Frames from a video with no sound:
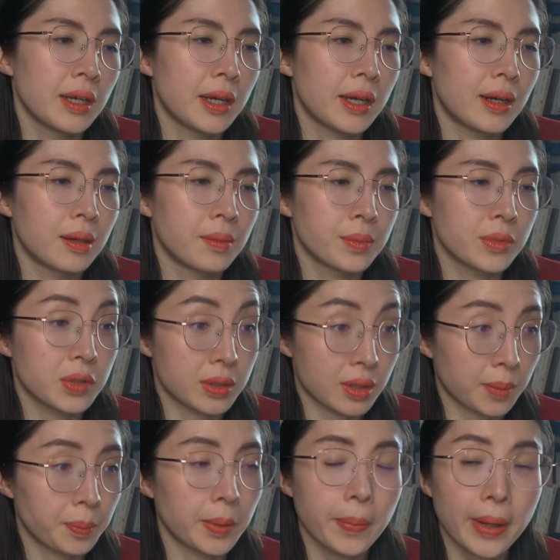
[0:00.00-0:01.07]
um, to
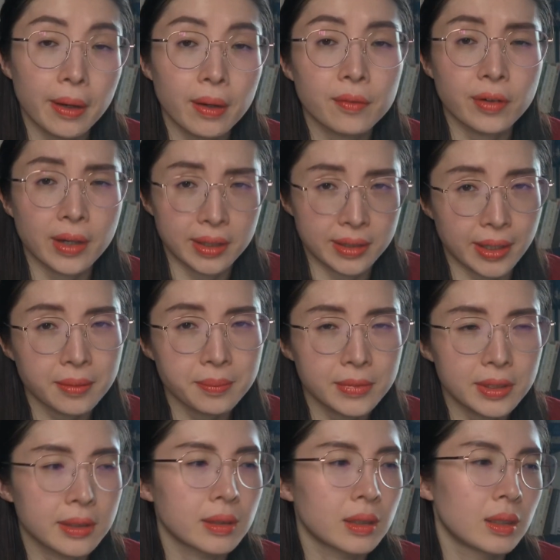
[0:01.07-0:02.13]
start preparing for
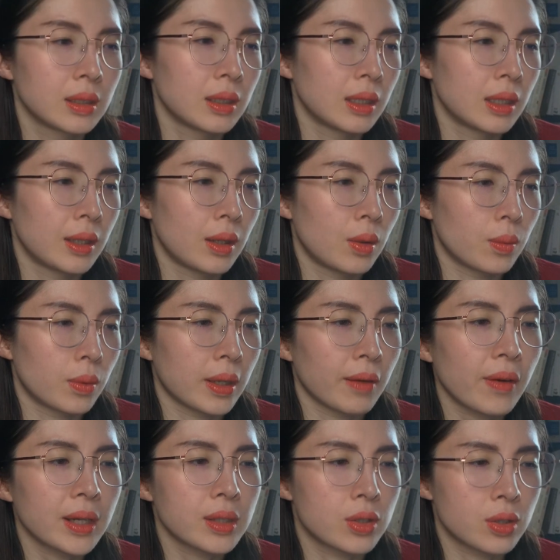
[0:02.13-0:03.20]
exams. Whatever
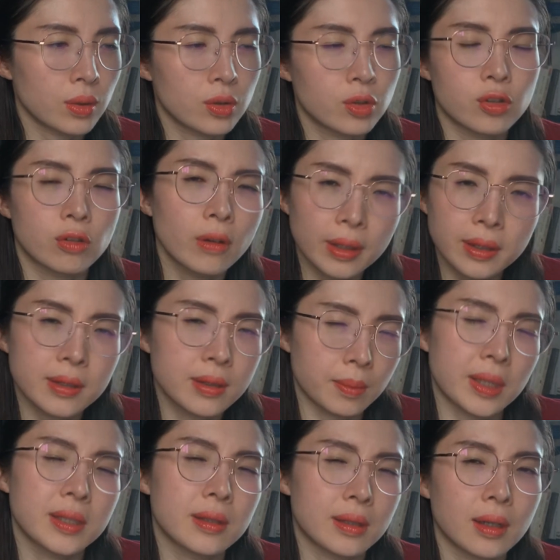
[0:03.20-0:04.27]
I do during the
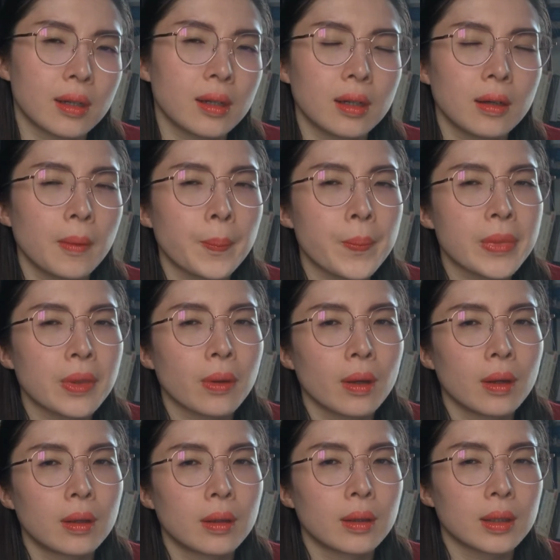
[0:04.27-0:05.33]
semester,
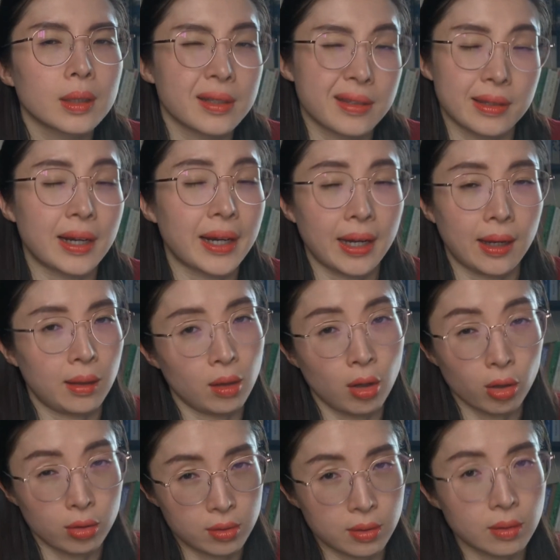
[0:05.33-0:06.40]
because I had
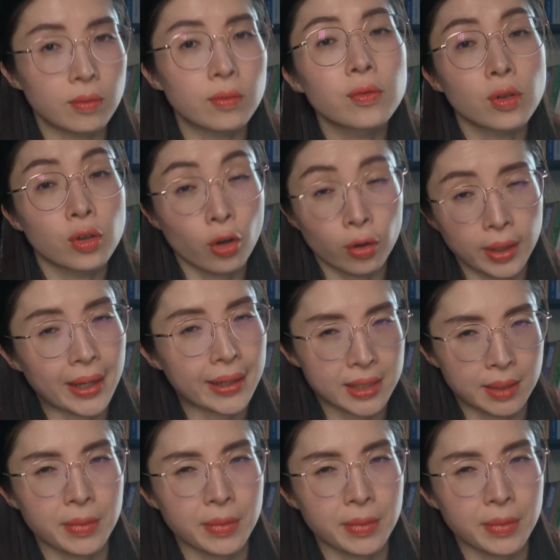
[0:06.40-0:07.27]
lots of non academic